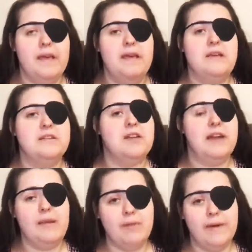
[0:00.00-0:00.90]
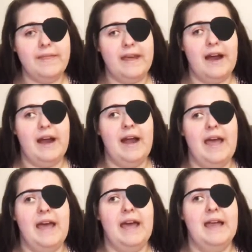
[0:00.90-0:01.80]
so I ended up going there,
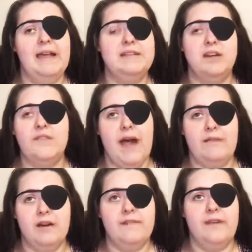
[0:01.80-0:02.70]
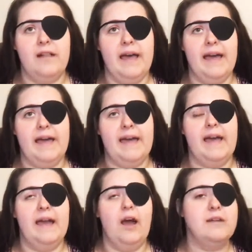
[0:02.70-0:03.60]
and it took forever, it felt like.
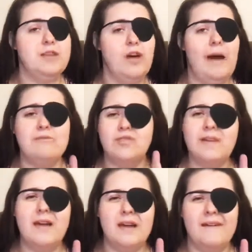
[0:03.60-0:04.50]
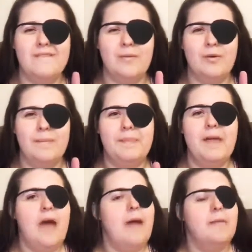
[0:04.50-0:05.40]
And also, I was really uncomfortable
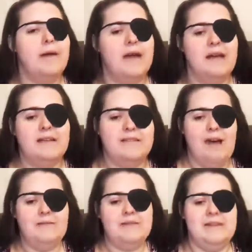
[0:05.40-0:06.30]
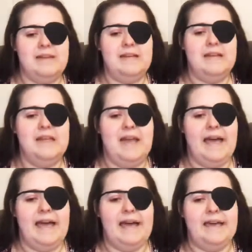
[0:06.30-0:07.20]
because I was in
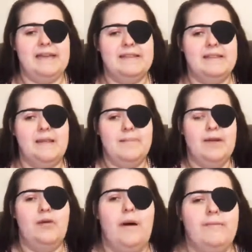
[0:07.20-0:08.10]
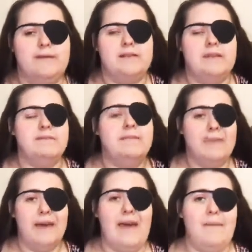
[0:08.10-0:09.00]
like the middle of this, it was a
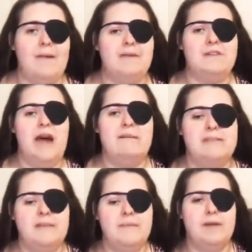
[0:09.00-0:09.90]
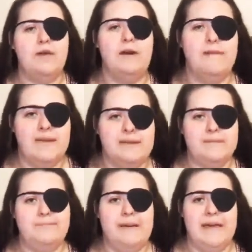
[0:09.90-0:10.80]
big ambulance, so I was in the middle of this
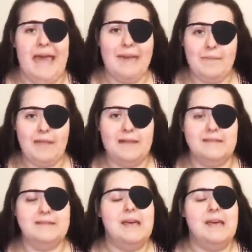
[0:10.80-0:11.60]
big ambulance